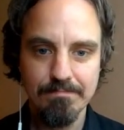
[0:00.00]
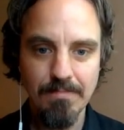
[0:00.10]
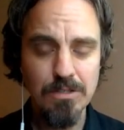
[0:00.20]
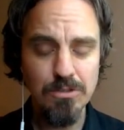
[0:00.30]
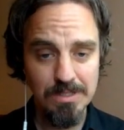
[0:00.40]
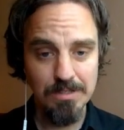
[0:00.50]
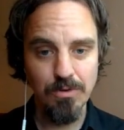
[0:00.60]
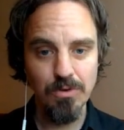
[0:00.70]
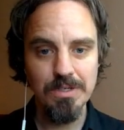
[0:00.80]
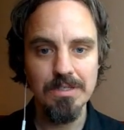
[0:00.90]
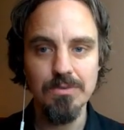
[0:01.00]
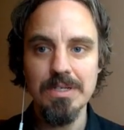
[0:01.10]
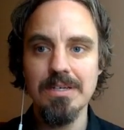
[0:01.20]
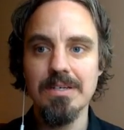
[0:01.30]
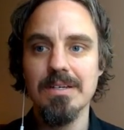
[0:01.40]
So it's invoking the
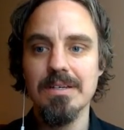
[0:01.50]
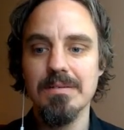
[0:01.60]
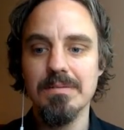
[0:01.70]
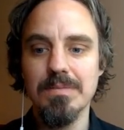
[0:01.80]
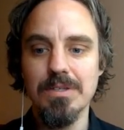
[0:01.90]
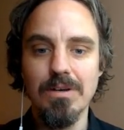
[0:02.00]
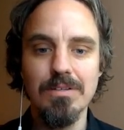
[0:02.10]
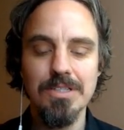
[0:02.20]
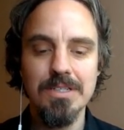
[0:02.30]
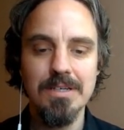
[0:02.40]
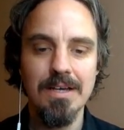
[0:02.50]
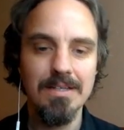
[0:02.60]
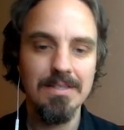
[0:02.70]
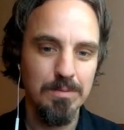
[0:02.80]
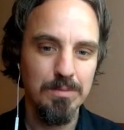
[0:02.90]
Greek mythology again
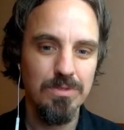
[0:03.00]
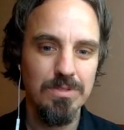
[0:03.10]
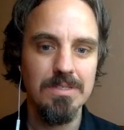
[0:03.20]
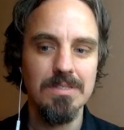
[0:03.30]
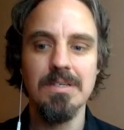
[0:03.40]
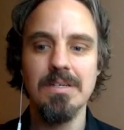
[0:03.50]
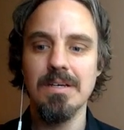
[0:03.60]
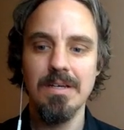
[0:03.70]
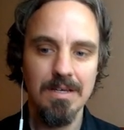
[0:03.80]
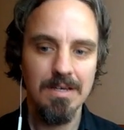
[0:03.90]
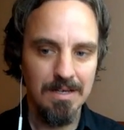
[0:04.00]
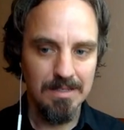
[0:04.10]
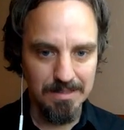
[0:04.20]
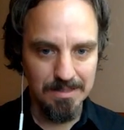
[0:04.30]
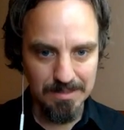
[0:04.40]
and the muses,
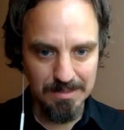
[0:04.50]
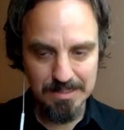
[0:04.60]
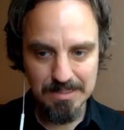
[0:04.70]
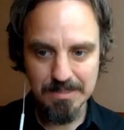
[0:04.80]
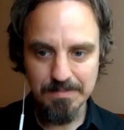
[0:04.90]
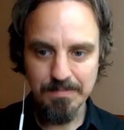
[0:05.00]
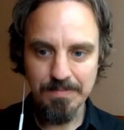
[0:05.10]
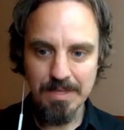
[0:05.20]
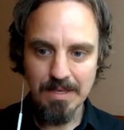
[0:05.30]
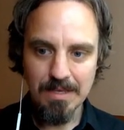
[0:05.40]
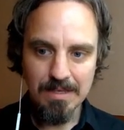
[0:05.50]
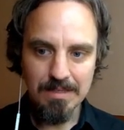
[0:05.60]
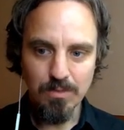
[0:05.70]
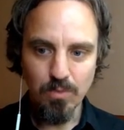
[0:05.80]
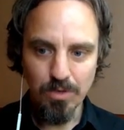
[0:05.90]
and this
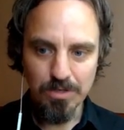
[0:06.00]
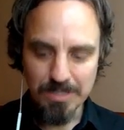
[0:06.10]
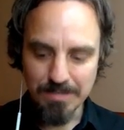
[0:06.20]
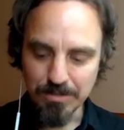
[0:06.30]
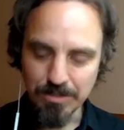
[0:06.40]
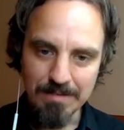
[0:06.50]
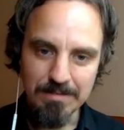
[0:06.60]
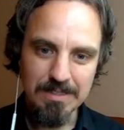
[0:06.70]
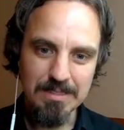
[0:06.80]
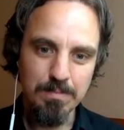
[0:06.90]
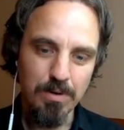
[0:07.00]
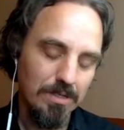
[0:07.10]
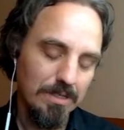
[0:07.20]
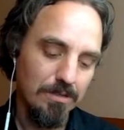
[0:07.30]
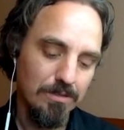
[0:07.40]
"the waters never traveled" is
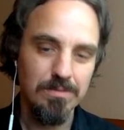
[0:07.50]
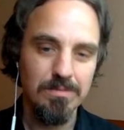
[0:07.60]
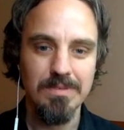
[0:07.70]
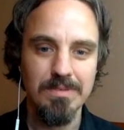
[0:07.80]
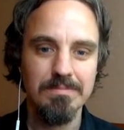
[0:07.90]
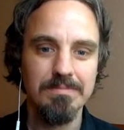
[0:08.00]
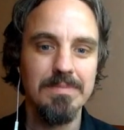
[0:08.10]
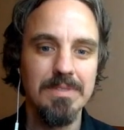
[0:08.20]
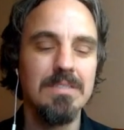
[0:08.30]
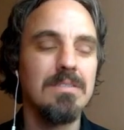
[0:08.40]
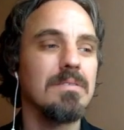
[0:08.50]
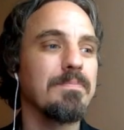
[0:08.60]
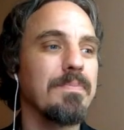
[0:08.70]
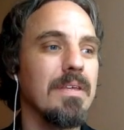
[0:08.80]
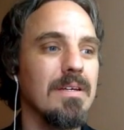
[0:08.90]
partly also like his
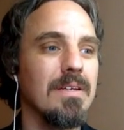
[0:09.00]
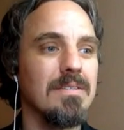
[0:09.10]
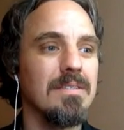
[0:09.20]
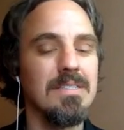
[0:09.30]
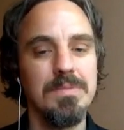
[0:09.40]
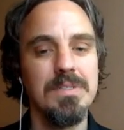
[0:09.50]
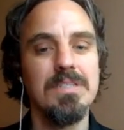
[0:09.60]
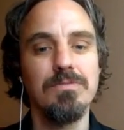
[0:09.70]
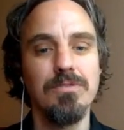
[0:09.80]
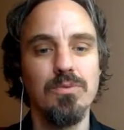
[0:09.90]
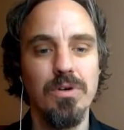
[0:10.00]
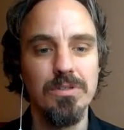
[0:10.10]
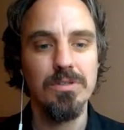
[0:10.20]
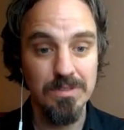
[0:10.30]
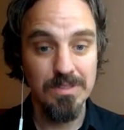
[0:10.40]
ambition for the
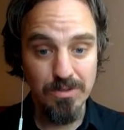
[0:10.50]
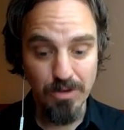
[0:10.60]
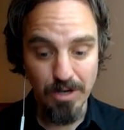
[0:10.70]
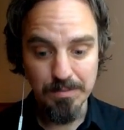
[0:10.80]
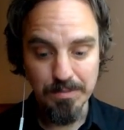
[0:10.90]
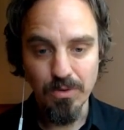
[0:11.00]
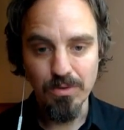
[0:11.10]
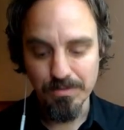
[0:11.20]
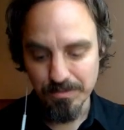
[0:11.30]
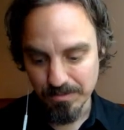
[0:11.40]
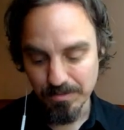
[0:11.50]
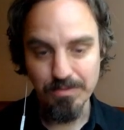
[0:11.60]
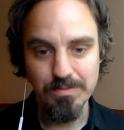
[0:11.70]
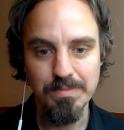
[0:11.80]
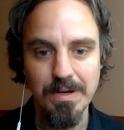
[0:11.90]
work to describe the whole of
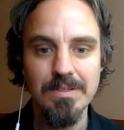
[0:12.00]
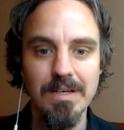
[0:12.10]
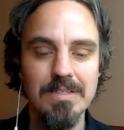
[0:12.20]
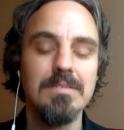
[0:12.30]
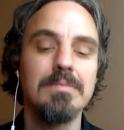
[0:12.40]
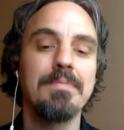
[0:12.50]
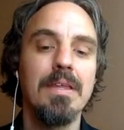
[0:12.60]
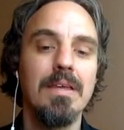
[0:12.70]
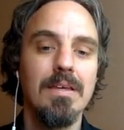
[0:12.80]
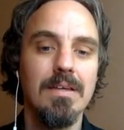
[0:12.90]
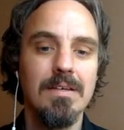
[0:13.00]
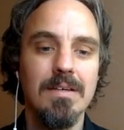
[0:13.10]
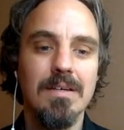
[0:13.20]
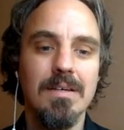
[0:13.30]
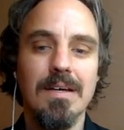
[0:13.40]
paradise,
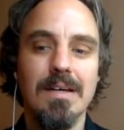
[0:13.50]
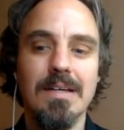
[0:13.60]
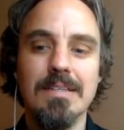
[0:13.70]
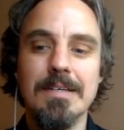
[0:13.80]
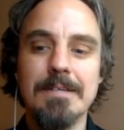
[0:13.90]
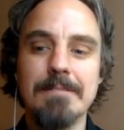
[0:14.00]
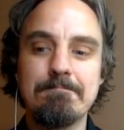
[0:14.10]
and